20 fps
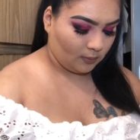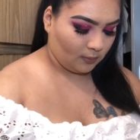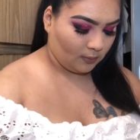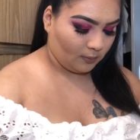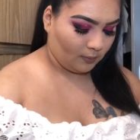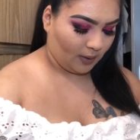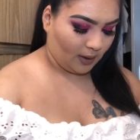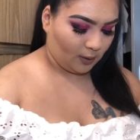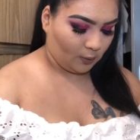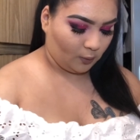
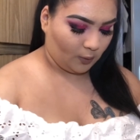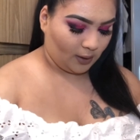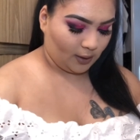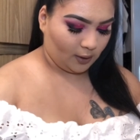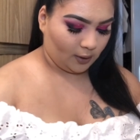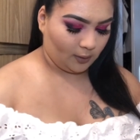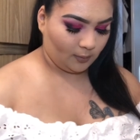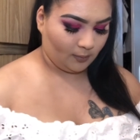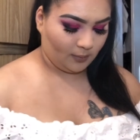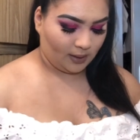my
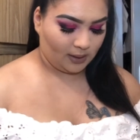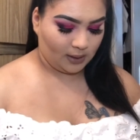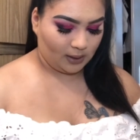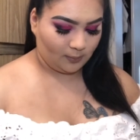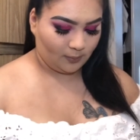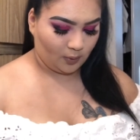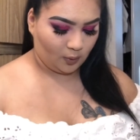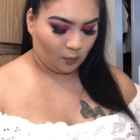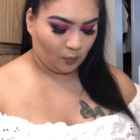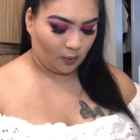winner, my
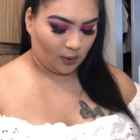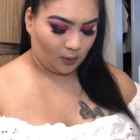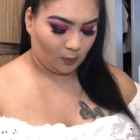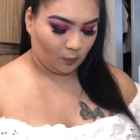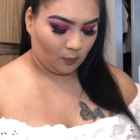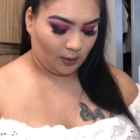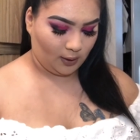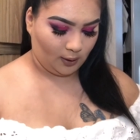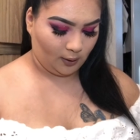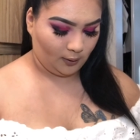number one
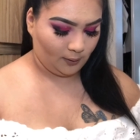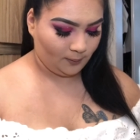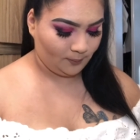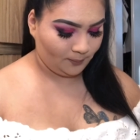winner